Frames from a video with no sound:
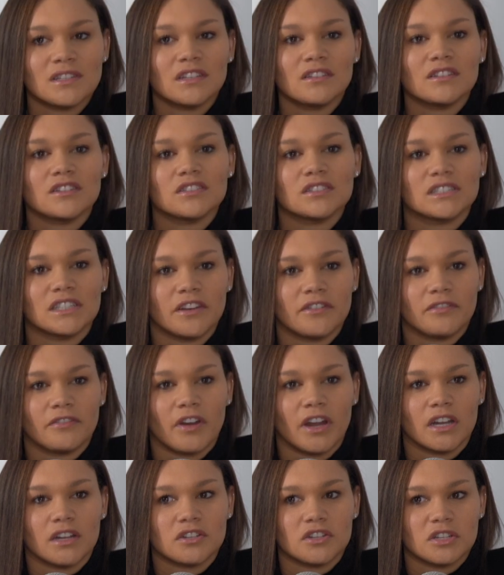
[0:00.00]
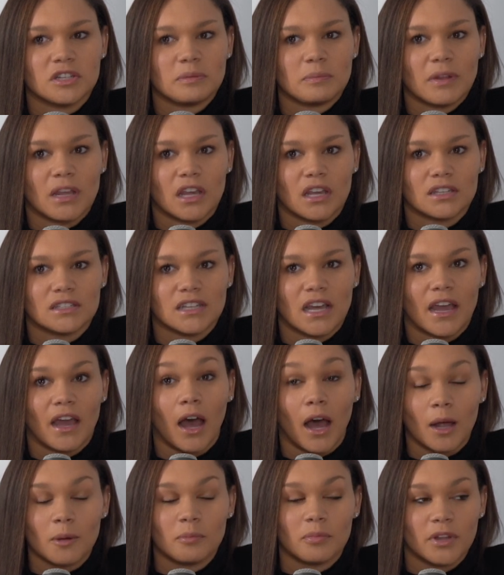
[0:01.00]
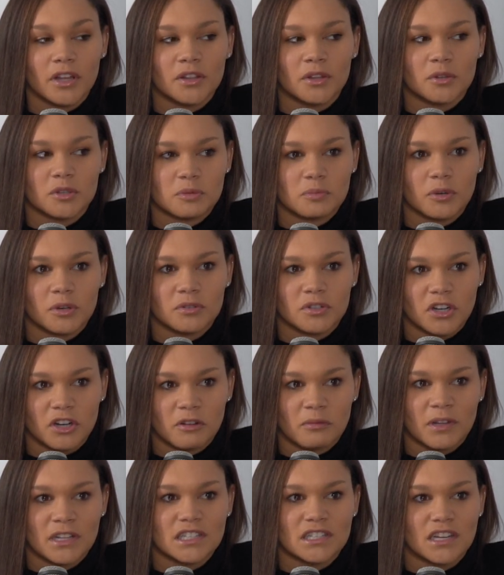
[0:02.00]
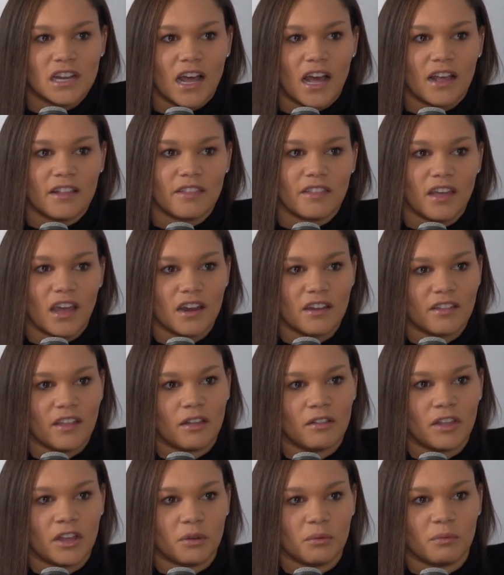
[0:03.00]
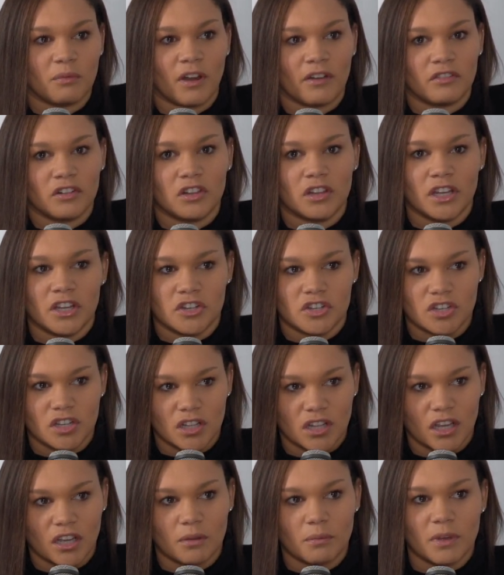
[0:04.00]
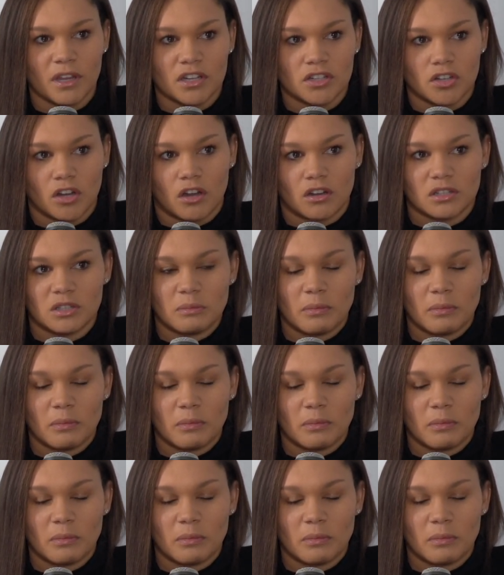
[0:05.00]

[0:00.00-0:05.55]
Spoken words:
a little different just because I had played those pro tournaments and had kind of that like revelation, like we had talked